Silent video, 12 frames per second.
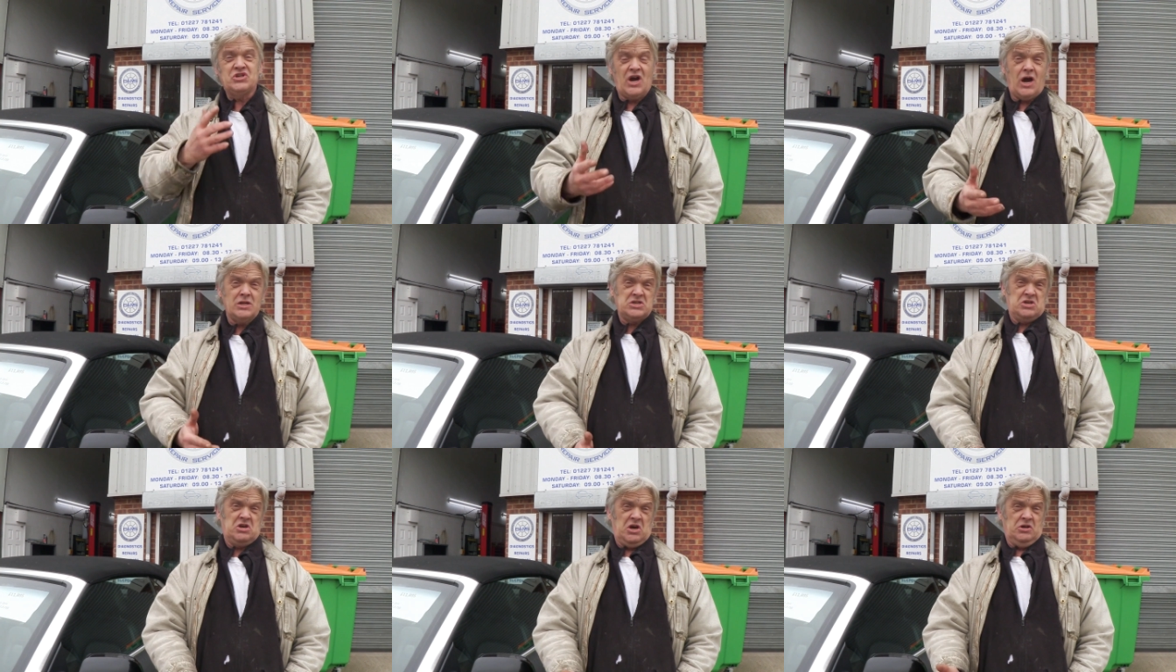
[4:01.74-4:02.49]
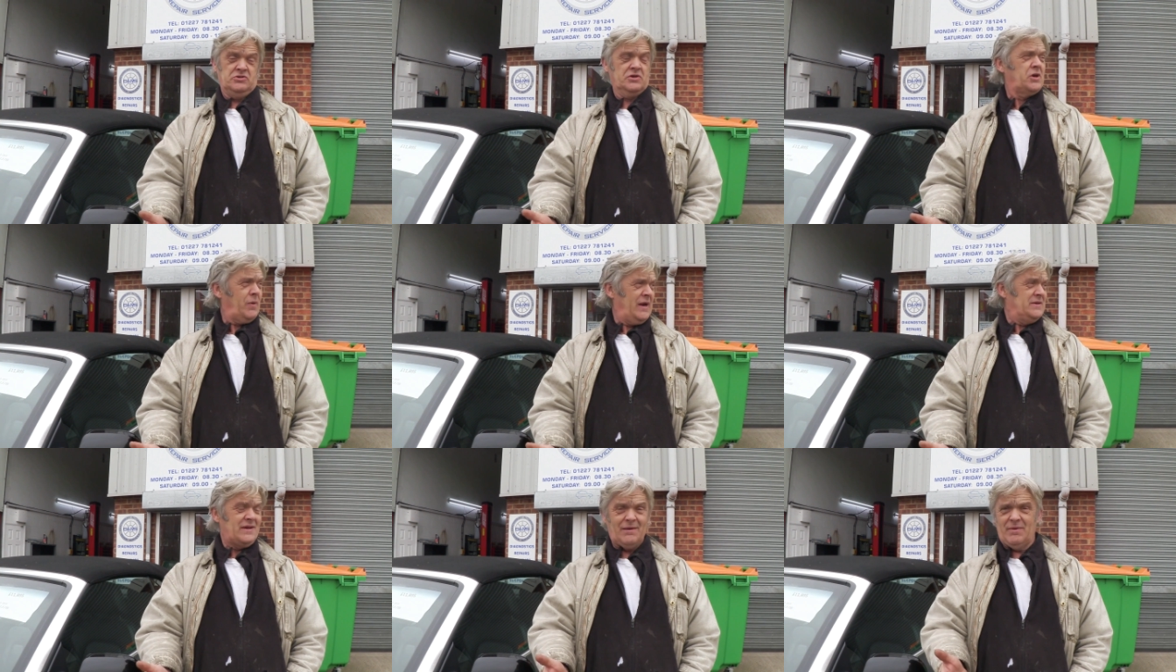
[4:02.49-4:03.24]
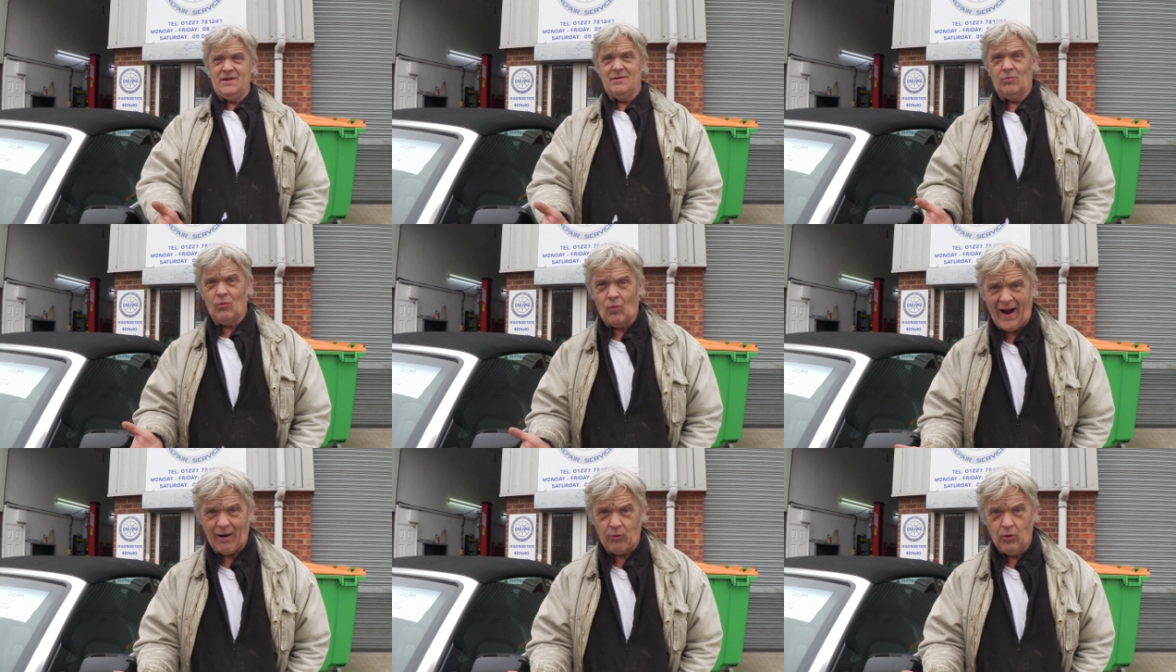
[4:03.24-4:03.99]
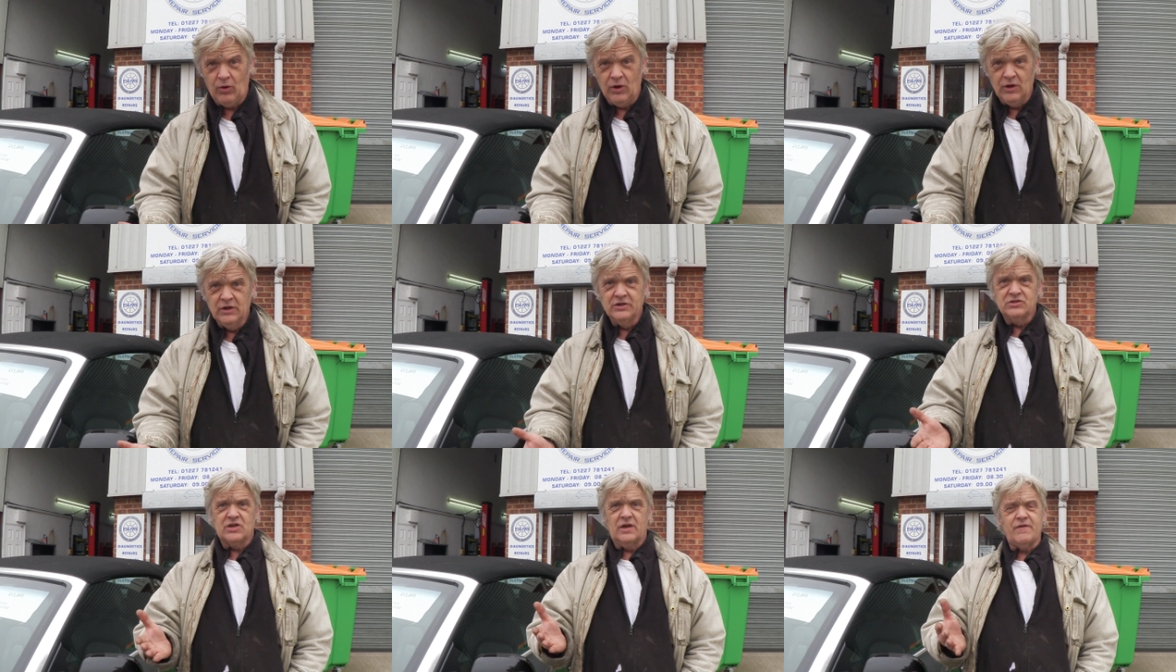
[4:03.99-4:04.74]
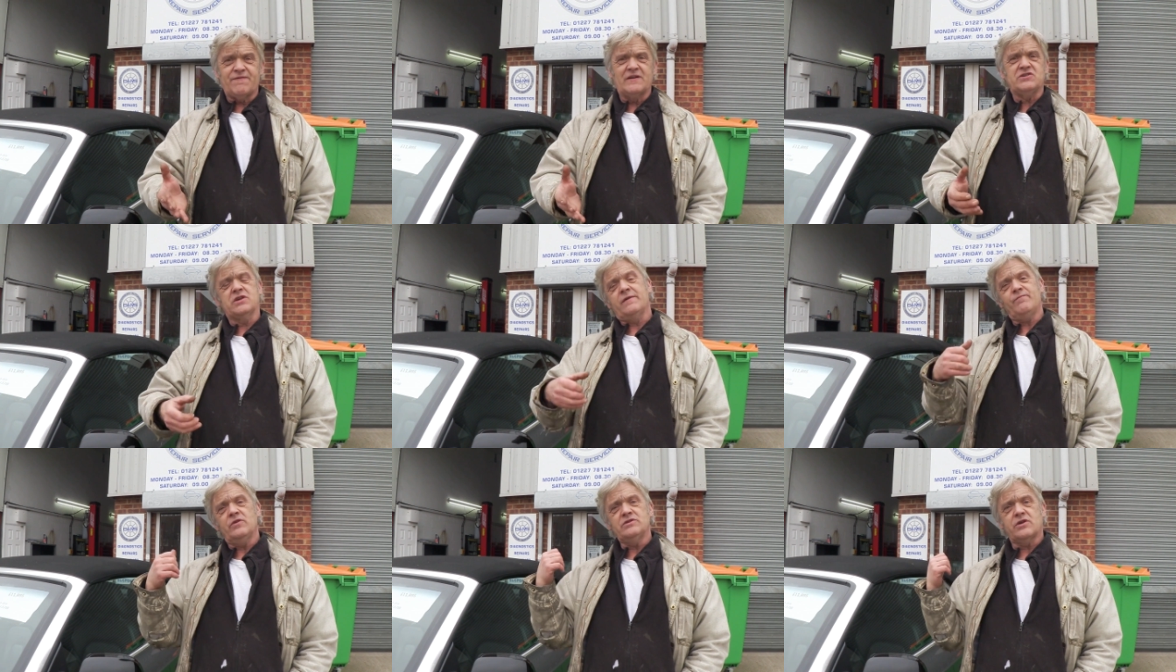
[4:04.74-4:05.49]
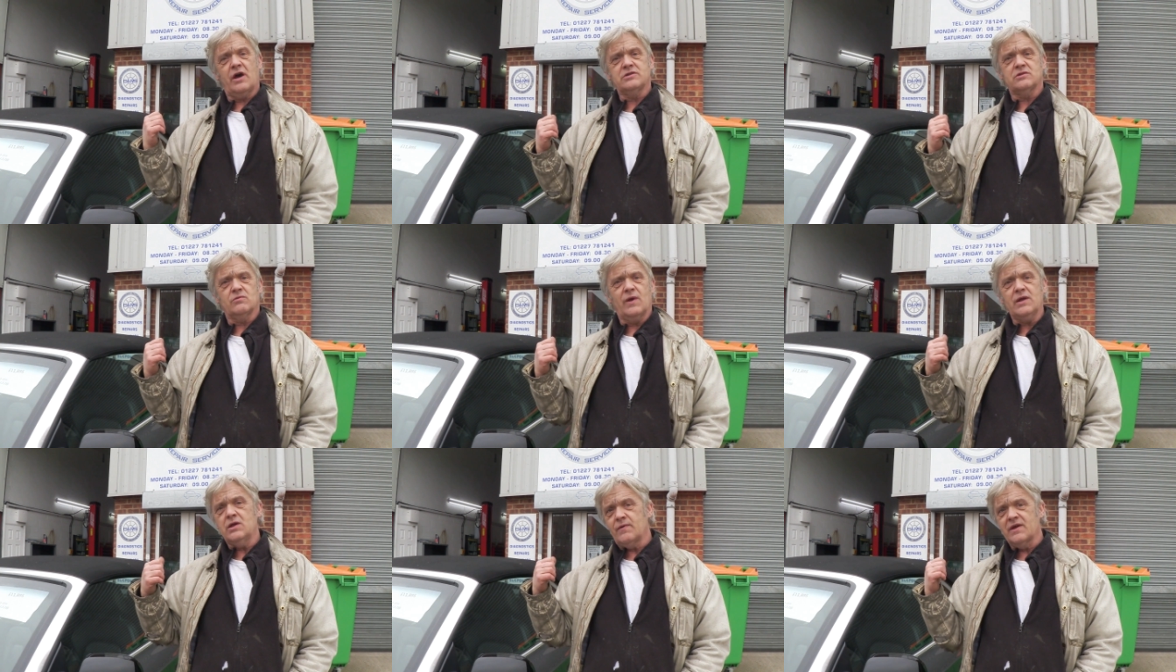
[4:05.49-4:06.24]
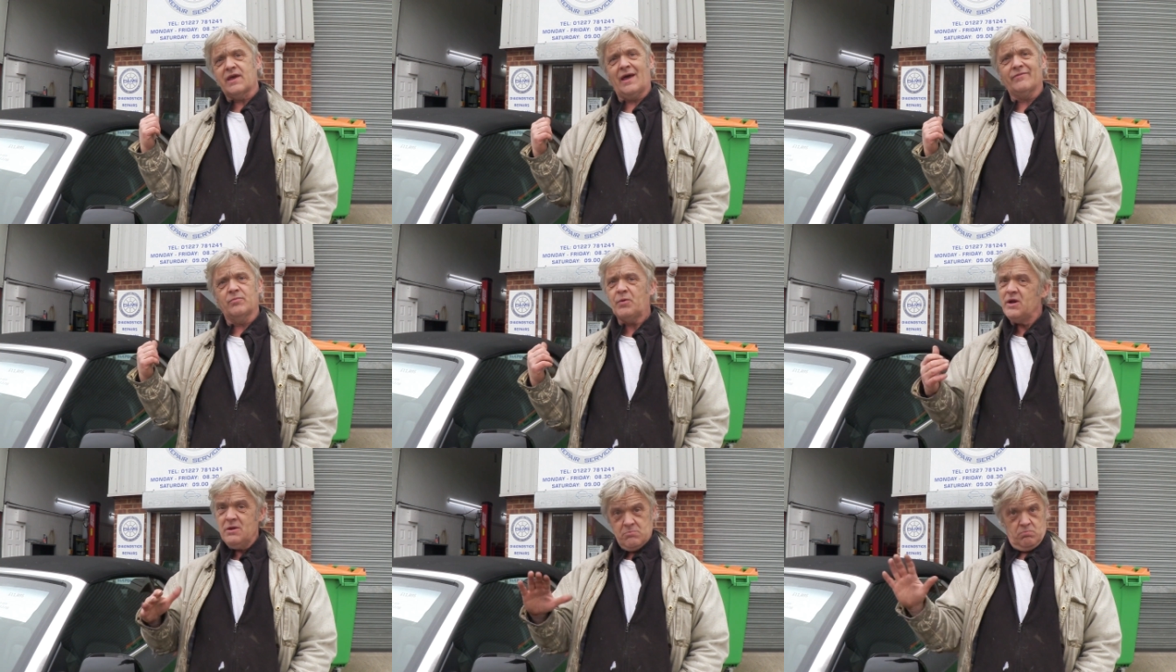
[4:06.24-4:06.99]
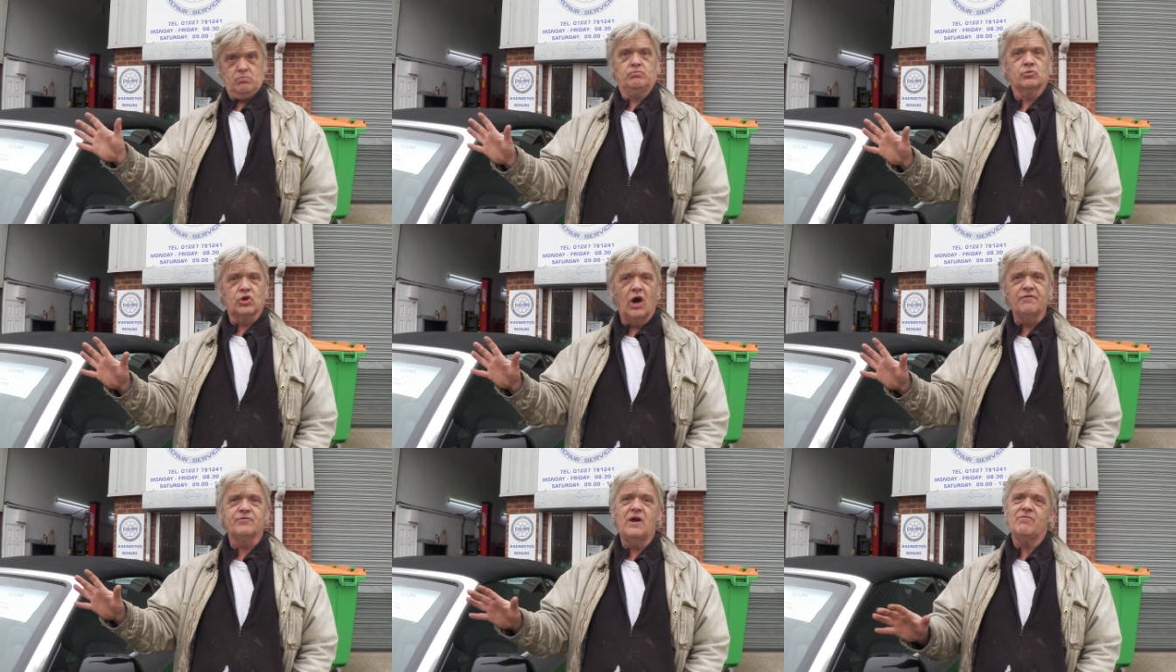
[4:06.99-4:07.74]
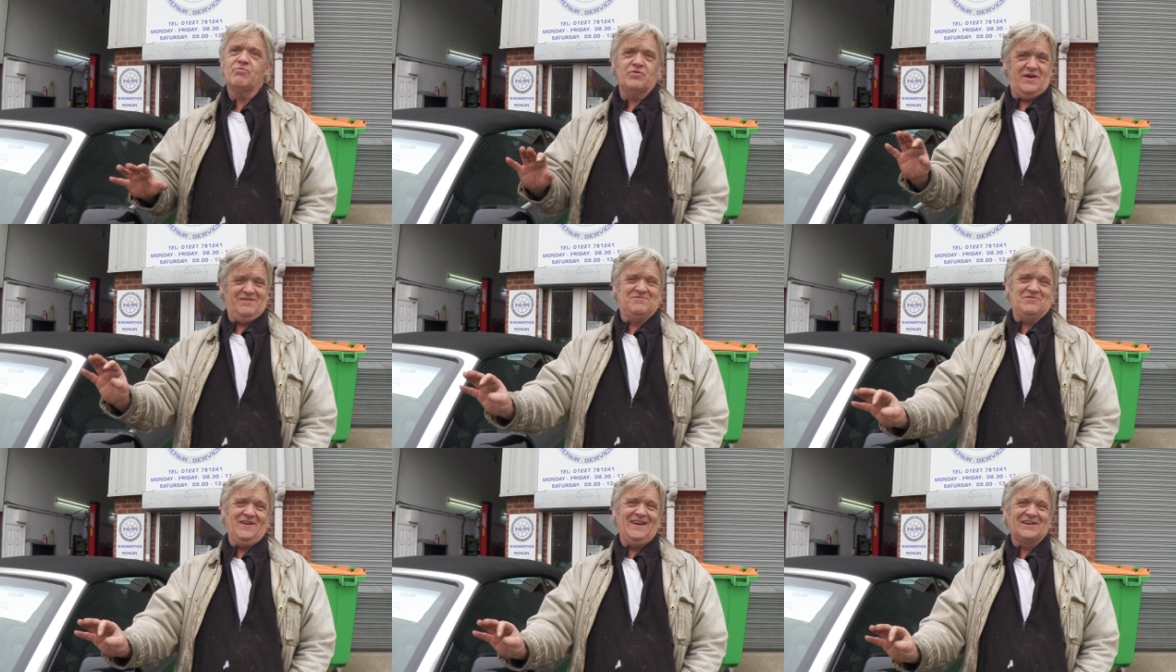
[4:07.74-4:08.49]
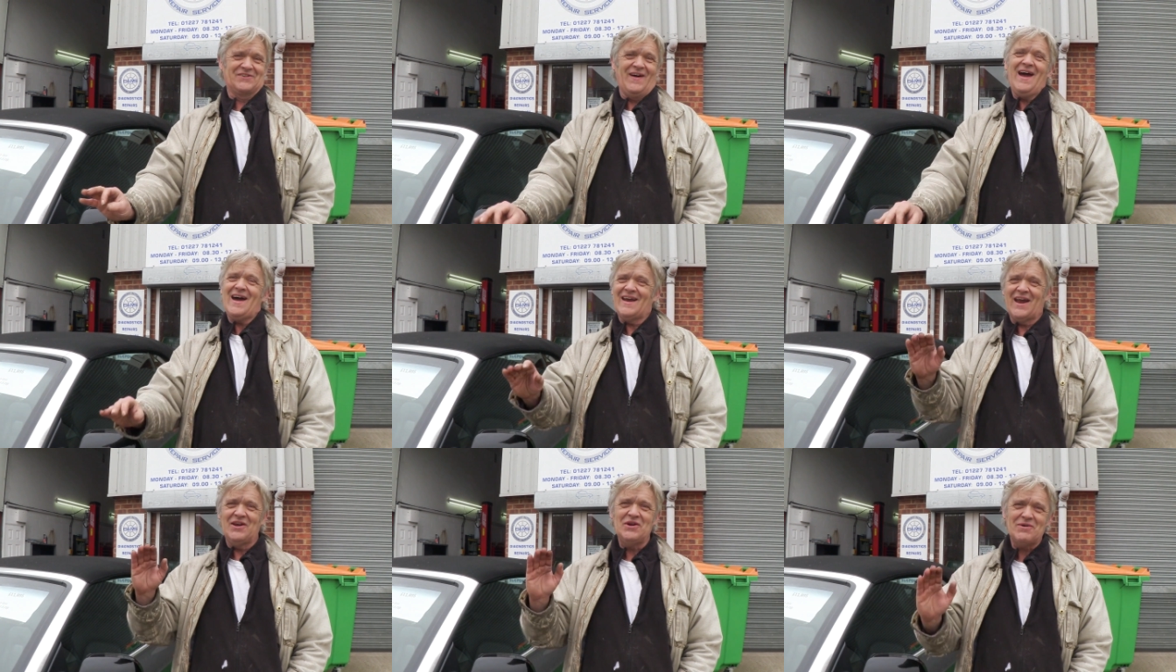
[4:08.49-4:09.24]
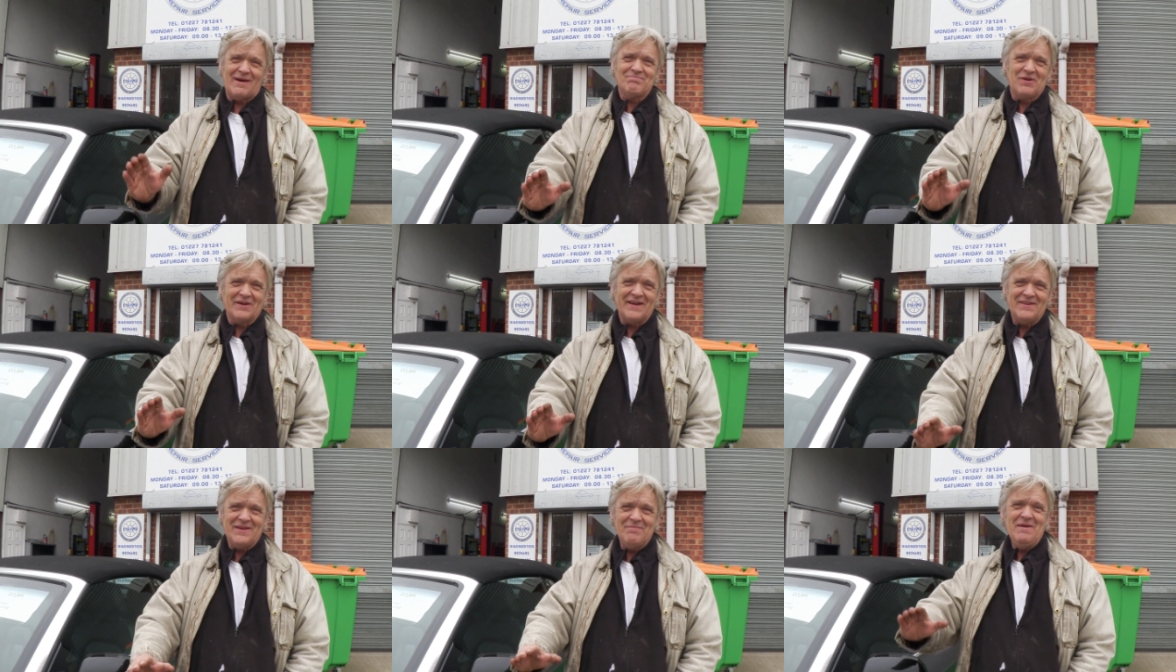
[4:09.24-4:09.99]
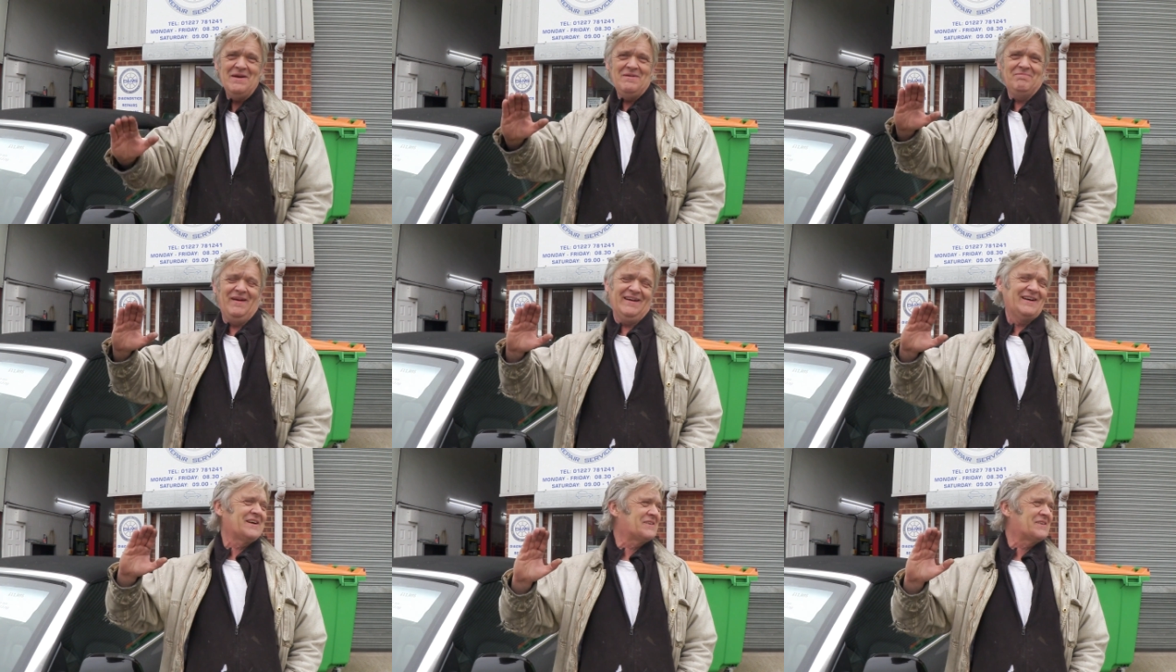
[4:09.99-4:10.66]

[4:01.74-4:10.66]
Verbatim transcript: Charge 100 quid. I mean, wow. So if you fancy giving these guys a ring, you're in Canterbury, go for it. They're really great, and I know I'm plugging them, but